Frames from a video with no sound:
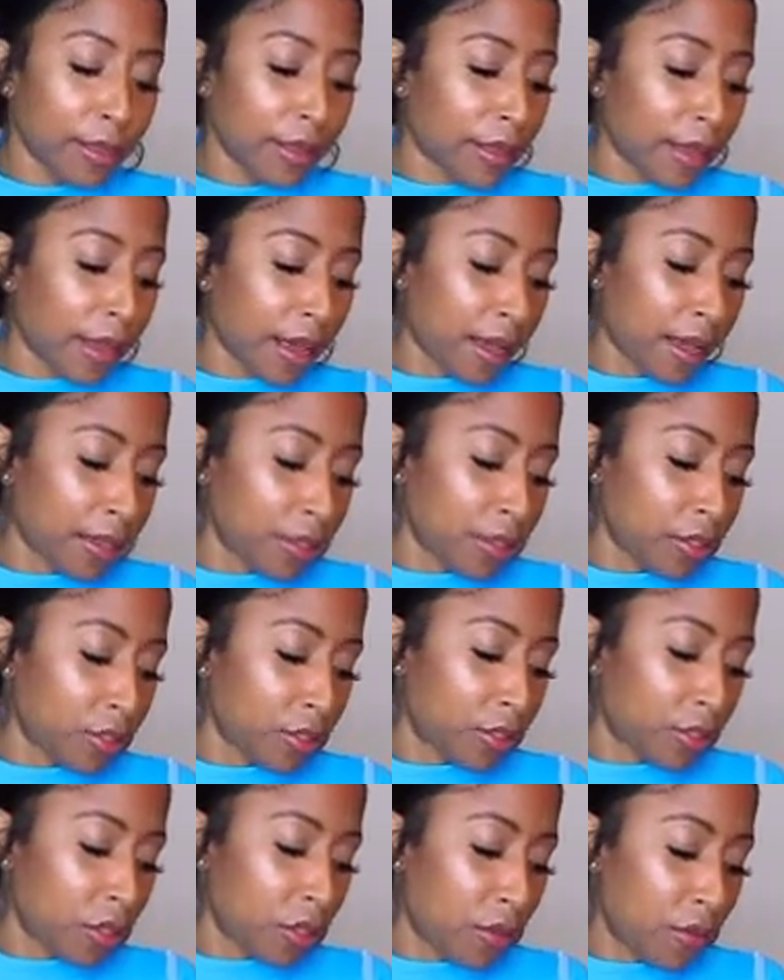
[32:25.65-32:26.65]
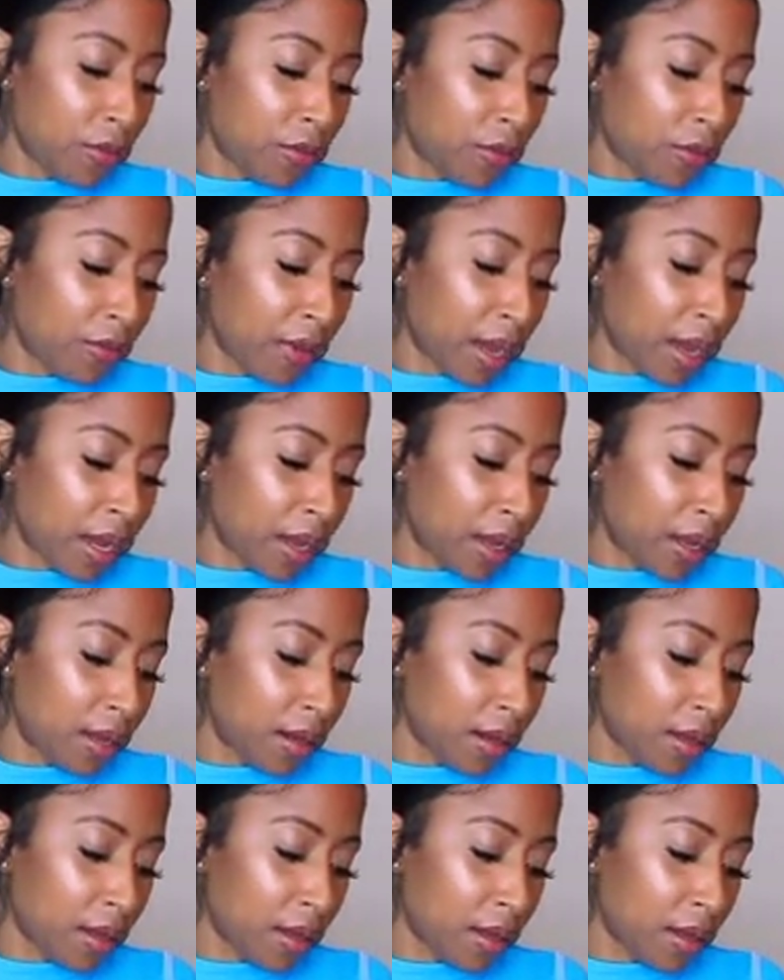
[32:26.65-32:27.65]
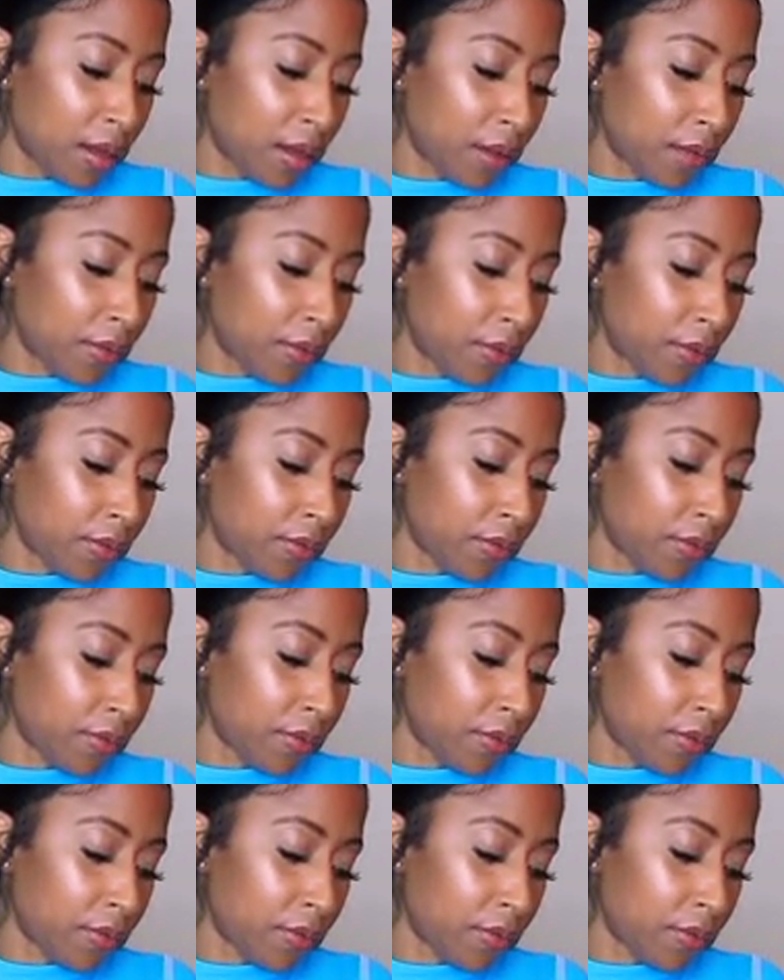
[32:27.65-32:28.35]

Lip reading: yeah, you're just so afraid of